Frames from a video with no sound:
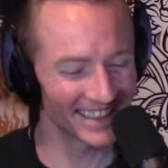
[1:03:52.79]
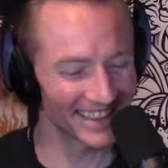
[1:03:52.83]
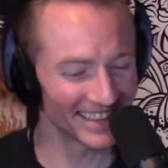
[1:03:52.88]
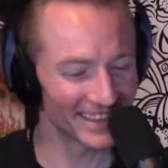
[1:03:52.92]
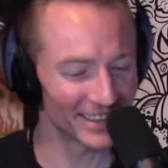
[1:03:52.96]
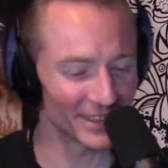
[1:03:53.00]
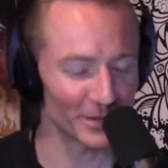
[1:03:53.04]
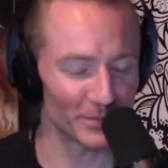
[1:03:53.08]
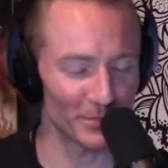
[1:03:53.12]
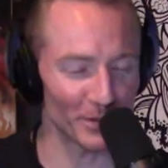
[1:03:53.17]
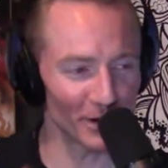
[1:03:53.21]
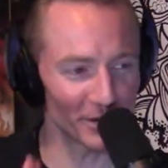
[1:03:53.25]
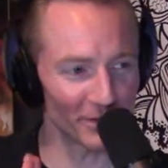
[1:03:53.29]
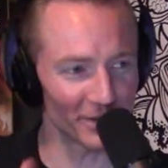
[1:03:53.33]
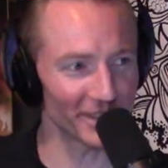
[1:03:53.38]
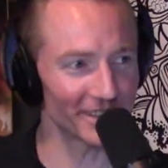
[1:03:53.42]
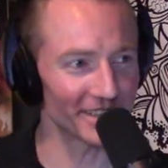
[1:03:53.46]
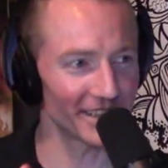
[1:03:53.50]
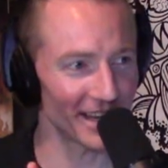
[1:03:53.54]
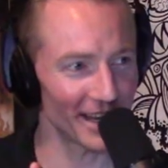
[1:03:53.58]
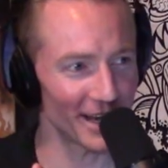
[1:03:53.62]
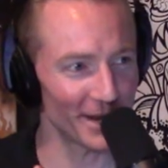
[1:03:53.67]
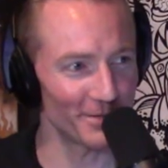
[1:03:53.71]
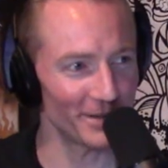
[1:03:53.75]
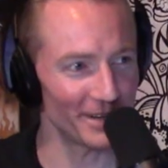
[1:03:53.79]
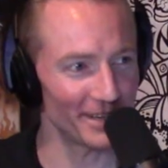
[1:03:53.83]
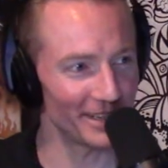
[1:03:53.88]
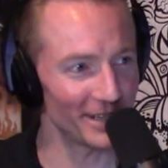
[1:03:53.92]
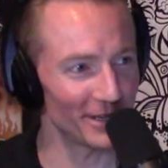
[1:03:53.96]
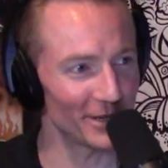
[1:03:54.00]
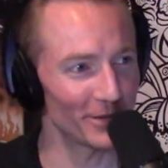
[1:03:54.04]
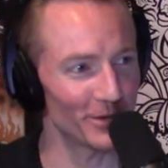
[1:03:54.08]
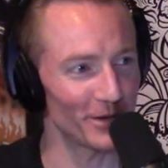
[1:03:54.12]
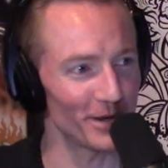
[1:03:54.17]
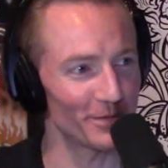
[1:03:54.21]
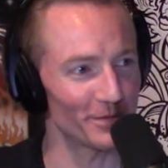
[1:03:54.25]
this is perfect timing.
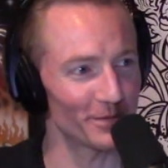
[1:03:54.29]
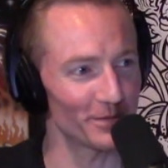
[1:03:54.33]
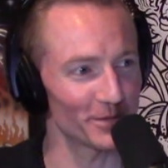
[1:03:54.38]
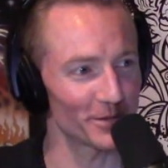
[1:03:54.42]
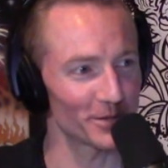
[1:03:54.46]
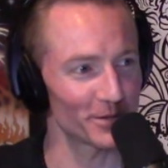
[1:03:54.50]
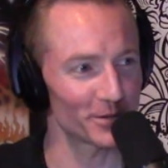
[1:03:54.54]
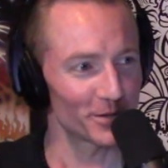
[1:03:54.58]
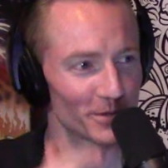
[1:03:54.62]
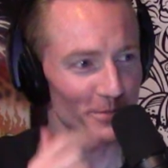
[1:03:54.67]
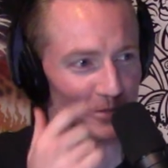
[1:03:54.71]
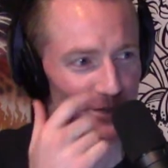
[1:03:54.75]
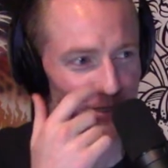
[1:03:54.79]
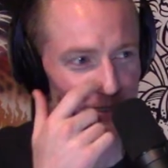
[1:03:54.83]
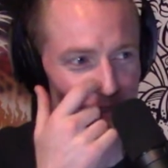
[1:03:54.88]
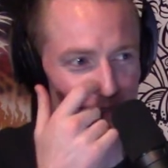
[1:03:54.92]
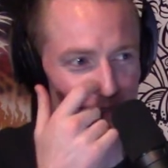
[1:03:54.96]
Get away from the strip just a